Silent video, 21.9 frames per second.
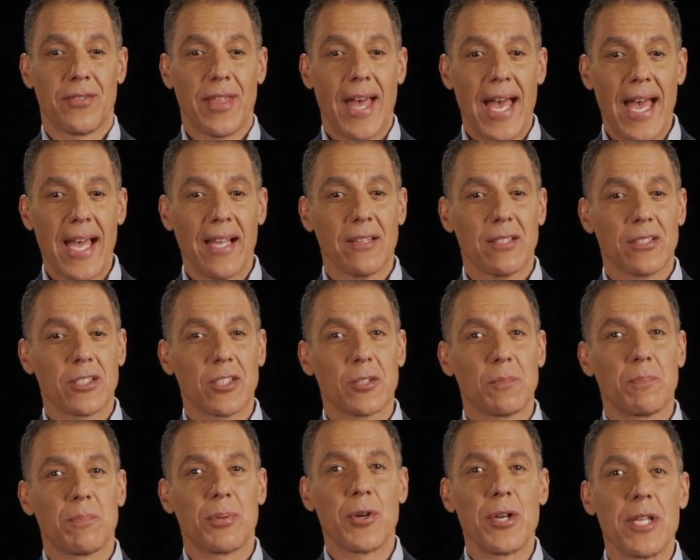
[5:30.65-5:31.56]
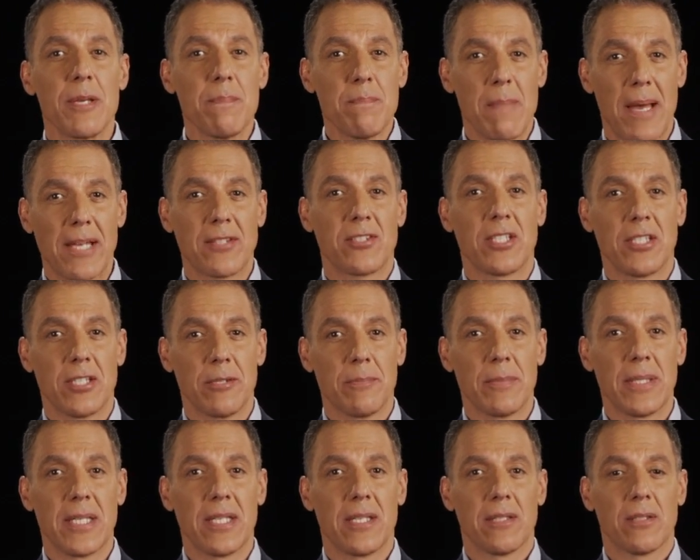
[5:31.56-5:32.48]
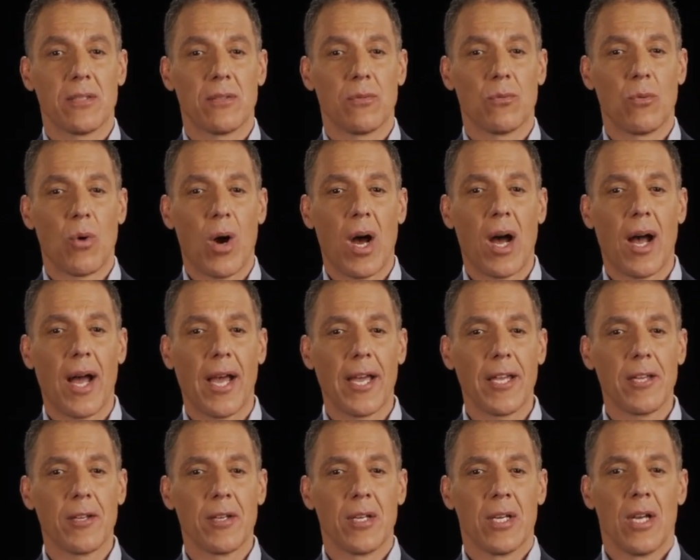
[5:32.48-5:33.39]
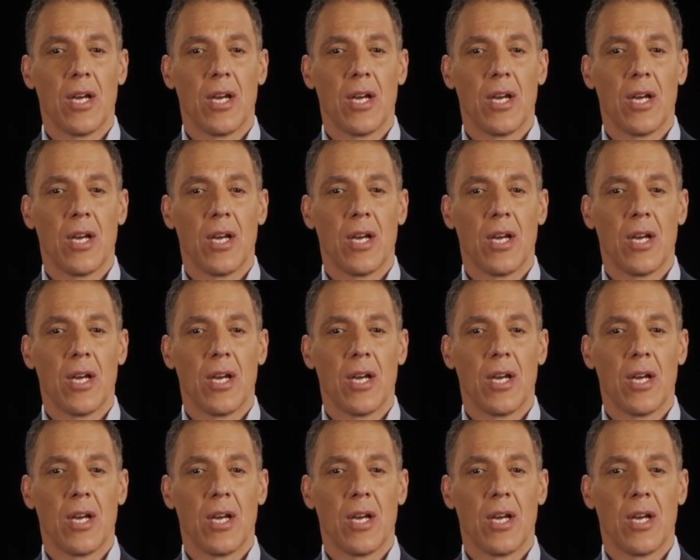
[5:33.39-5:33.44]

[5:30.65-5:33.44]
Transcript: That looks pretty messy to me. Why?